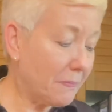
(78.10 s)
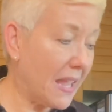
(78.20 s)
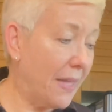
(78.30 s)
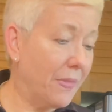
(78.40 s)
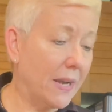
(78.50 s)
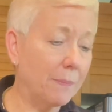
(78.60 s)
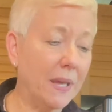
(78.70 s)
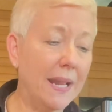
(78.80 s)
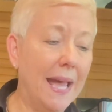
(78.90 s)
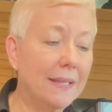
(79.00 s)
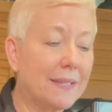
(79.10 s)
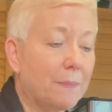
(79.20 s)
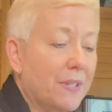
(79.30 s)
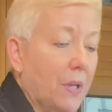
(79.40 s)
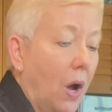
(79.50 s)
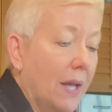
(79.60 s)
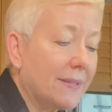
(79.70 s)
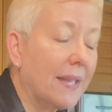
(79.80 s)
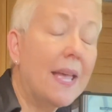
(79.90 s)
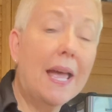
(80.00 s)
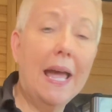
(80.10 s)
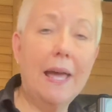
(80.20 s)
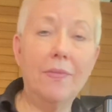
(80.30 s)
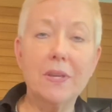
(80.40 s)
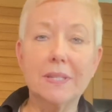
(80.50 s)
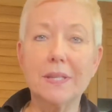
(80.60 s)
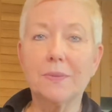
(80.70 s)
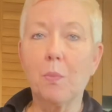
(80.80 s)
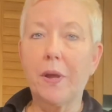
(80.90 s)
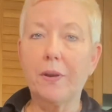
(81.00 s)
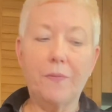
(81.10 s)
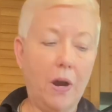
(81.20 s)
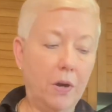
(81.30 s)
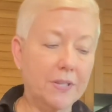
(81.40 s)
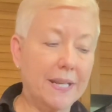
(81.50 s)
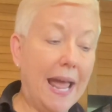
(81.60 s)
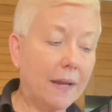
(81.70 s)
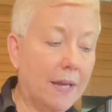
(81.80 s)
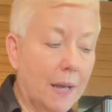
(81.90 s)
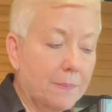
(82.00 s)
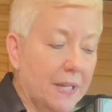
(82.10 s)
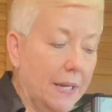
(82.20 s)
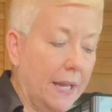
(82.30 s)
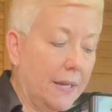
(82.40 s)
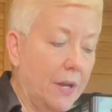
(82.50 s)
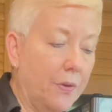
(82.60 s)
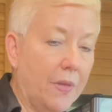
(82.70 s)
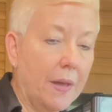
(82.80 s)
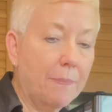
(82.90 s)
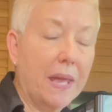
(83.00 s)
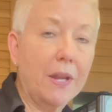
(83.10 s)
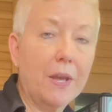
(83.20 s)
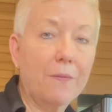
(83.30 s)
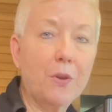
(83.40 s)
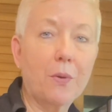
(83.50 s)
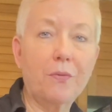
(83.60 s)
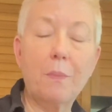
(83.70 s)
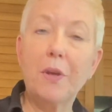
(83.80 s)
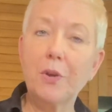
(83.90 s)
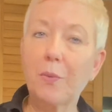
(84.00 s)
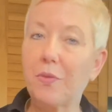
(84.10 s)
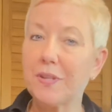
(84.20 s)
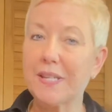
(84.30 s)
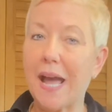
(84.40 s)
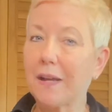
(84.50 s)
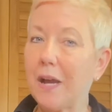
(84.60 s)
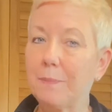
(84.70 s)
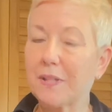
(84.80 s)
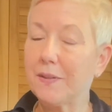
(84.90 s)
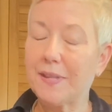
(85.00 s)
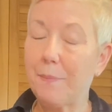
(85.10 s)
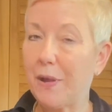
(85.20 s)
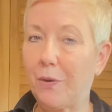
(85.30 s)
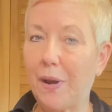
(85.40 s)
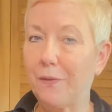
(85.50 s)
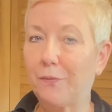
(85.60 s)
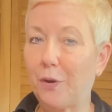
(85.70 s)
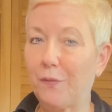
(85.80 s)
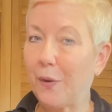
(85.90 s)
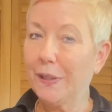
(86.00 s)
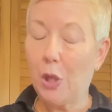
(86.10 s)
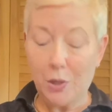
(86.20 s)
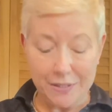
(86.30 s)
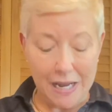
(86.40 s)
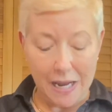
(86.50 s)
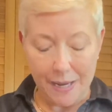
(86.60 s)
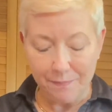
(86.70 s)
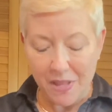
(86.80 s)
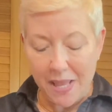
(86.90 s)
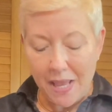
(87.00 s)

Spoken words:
And then I'm going to add some sauce. And this is one of our snack cups. And I know that many of you are familiar with the snack cups because they've been around for a very long time.